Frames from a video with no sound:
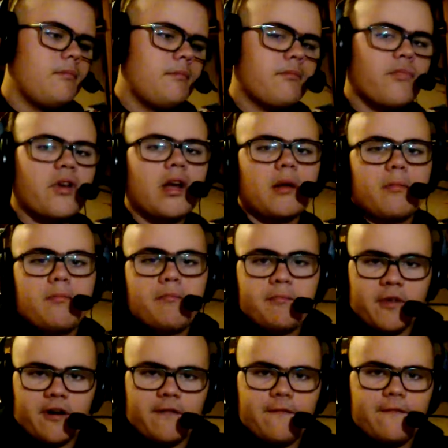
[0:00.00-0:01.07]
kind of
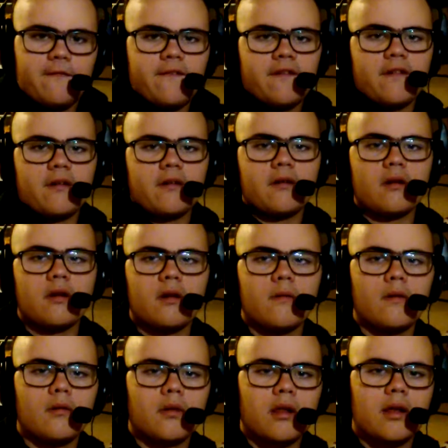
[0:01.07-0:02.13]
buff. I've
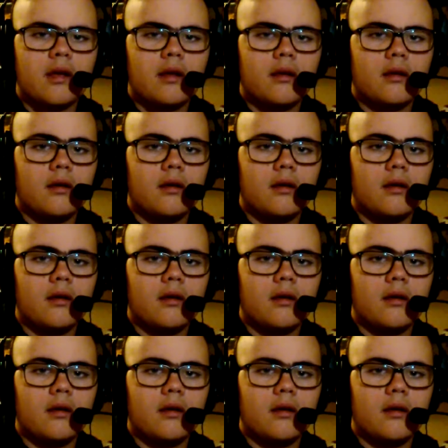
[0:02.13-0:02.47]
always had